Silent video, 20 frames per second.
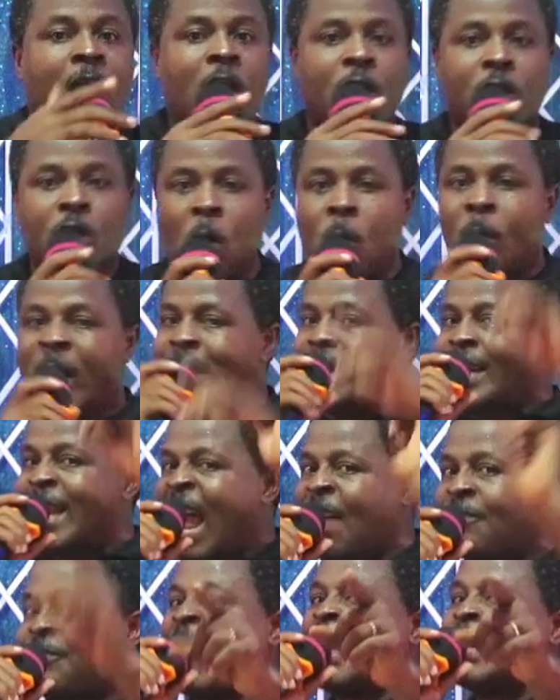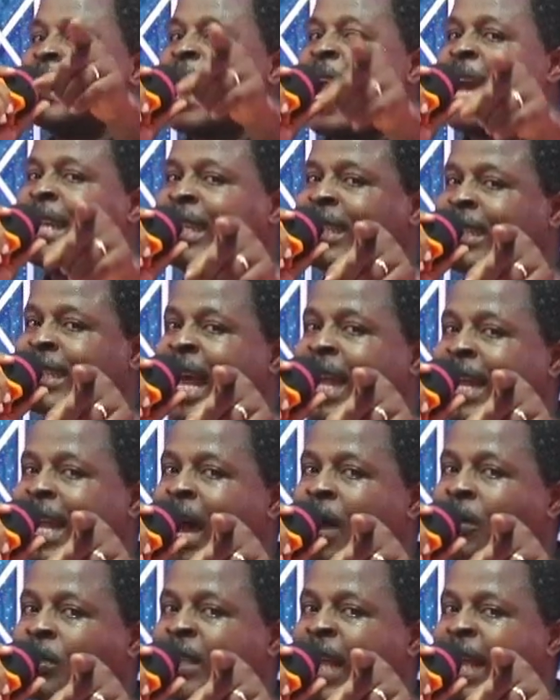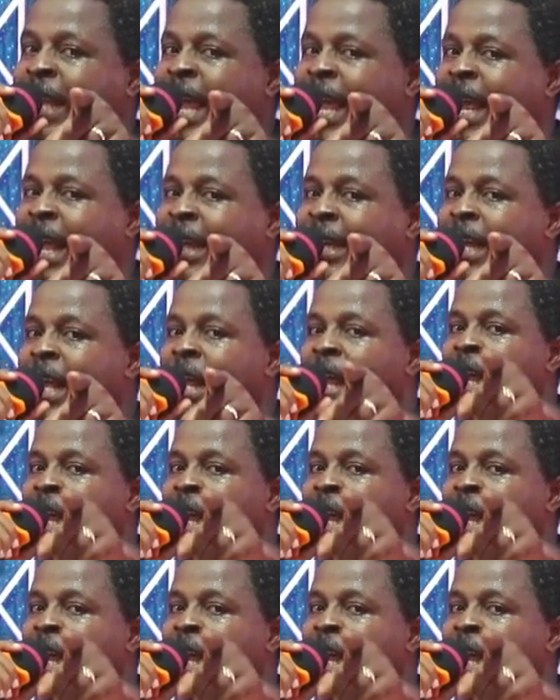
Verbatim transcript: You will never near this account again.